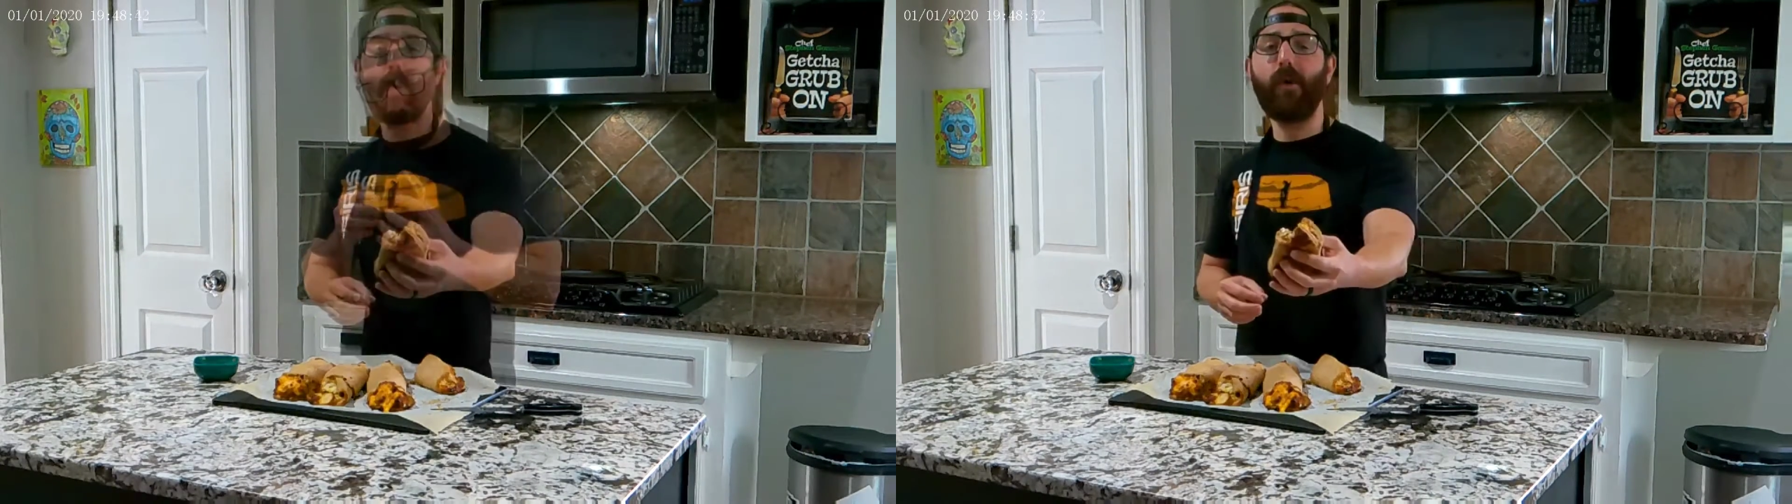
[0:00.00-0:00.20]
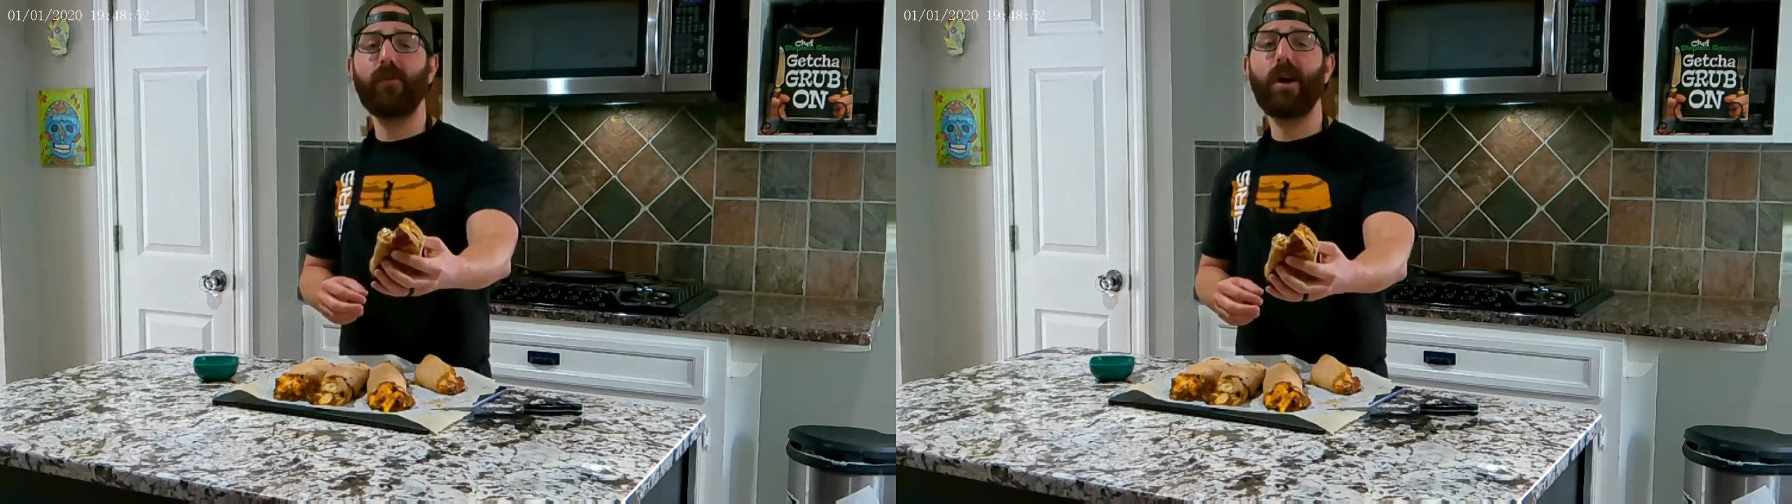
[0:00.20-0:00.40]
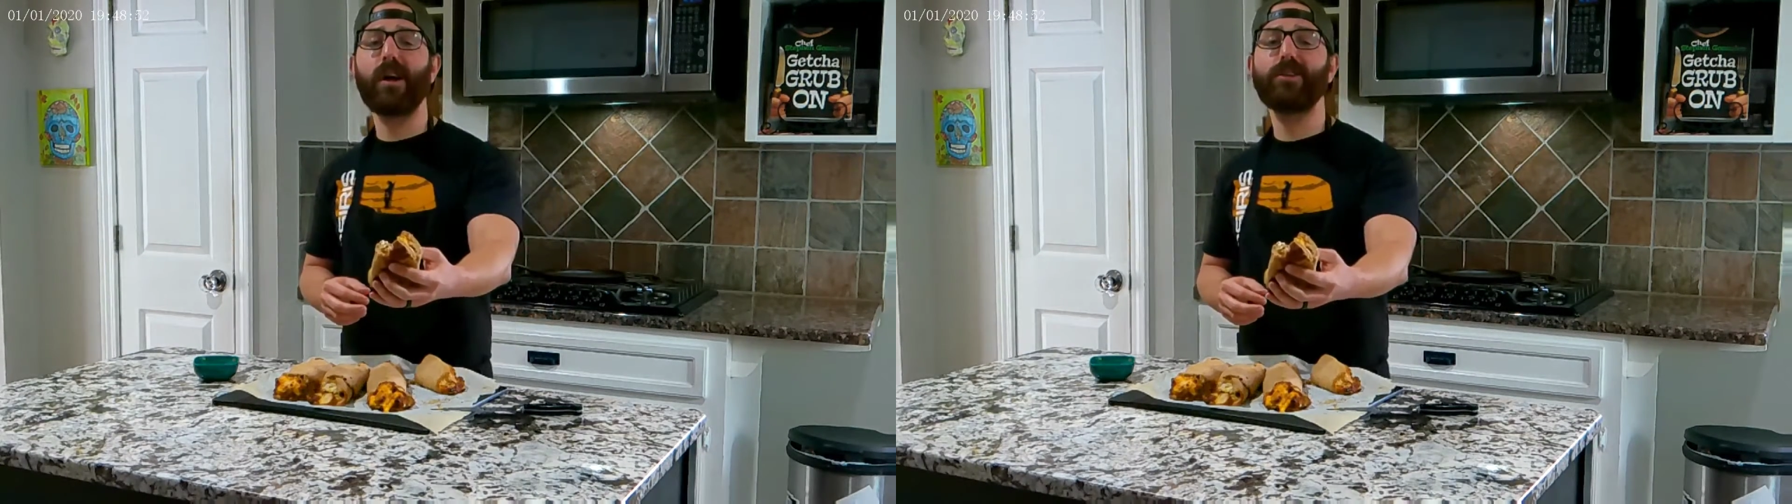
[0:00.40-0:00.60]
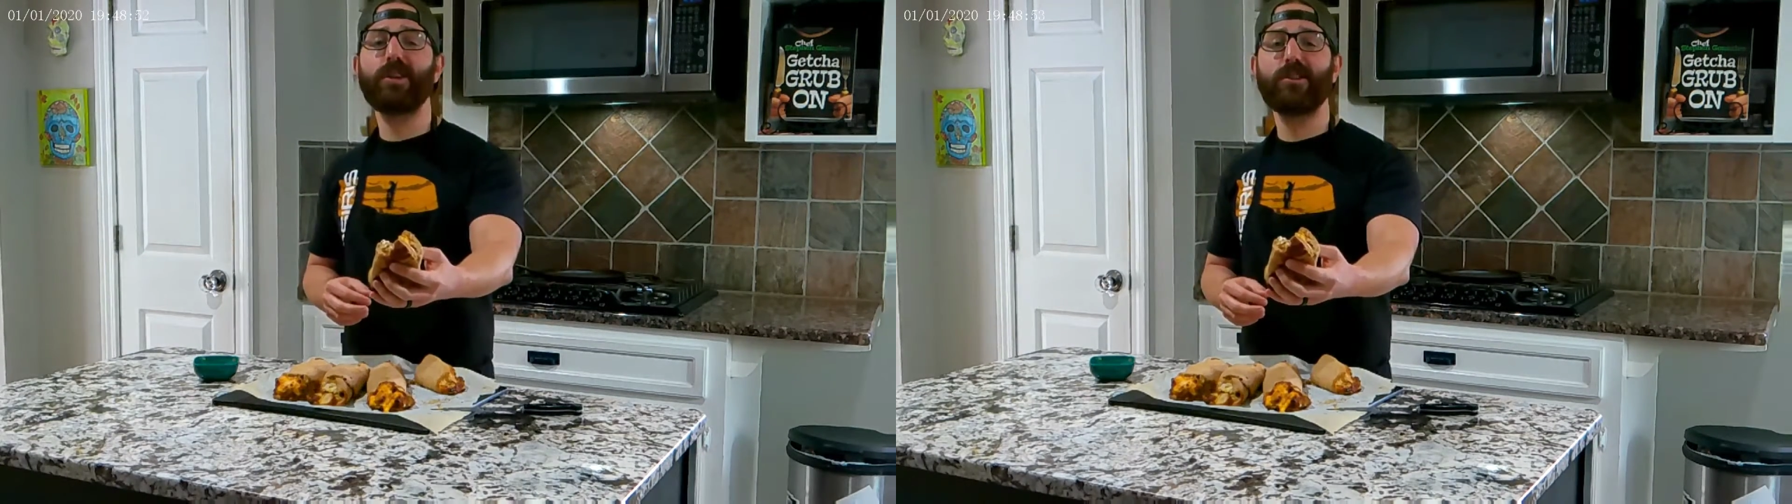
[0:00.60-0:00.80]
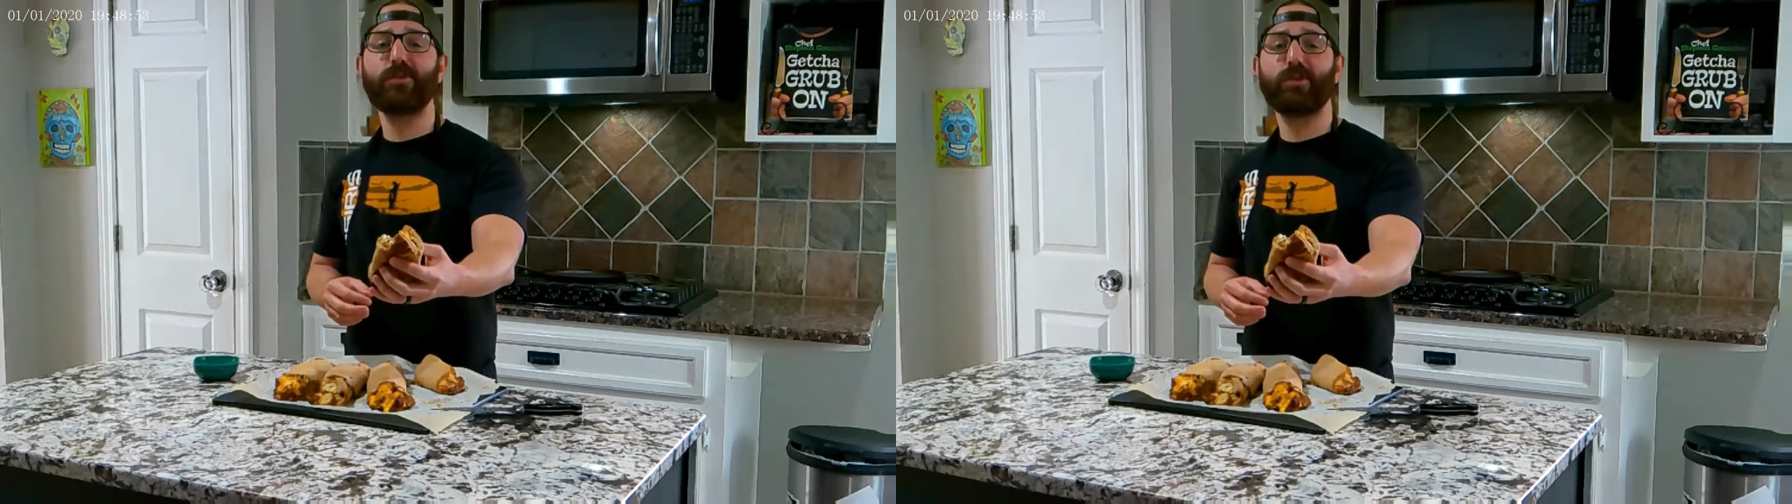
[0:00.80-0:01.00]
Overall, I'd
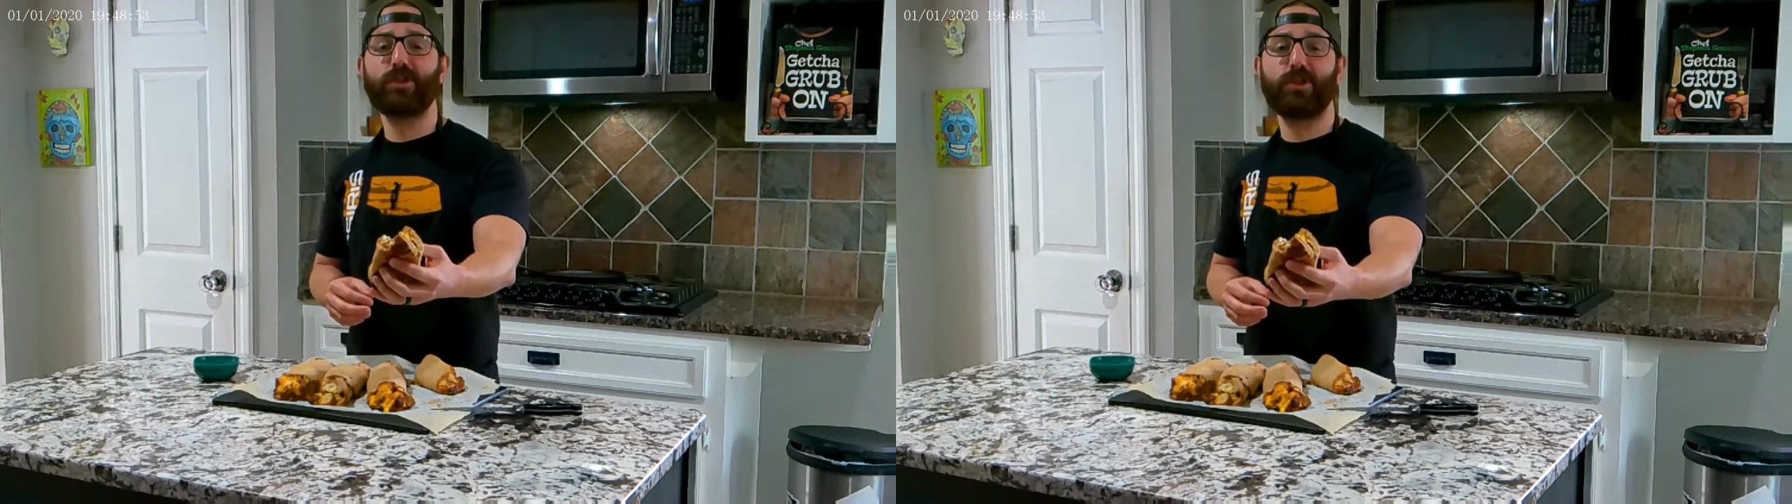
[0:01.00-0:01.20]
say this was a